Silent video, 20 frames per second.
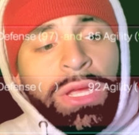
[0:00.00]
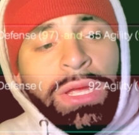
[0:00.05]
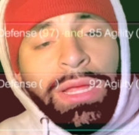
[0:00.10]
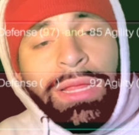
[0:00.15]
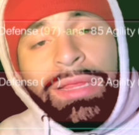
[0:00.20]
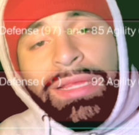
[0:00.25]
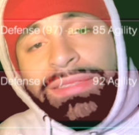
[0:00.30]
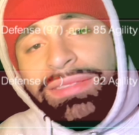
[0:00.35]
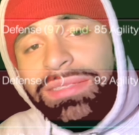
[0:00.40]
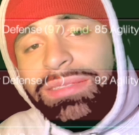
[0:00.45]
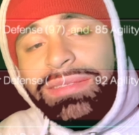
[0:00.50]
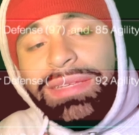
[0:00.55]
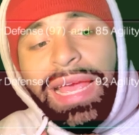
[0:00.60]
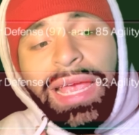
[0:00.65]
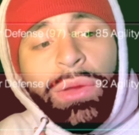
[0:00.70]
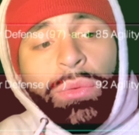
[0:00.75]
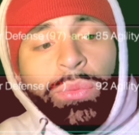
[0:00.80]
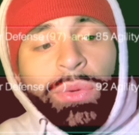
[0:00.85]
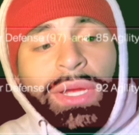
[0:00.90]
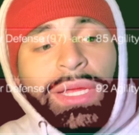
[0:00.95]
this is
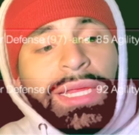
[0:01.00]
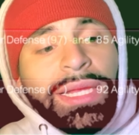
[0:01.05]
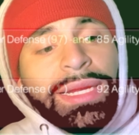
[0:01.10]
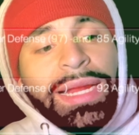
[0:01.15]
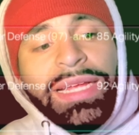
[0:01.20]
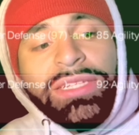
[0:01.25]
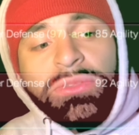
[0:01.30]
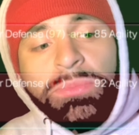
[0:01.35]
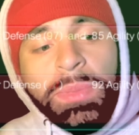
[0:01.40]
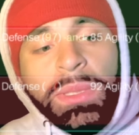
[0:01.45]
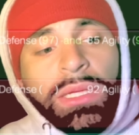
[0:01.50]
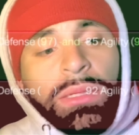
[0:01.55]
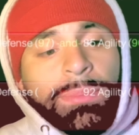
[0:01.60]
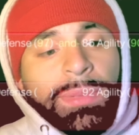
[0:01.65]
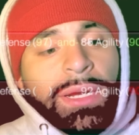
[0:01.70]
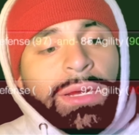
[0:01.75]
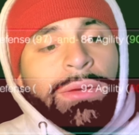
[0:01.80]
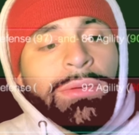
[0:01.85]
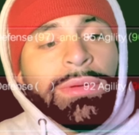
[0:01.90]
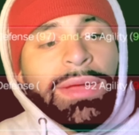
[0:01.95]
a really nice build, bro.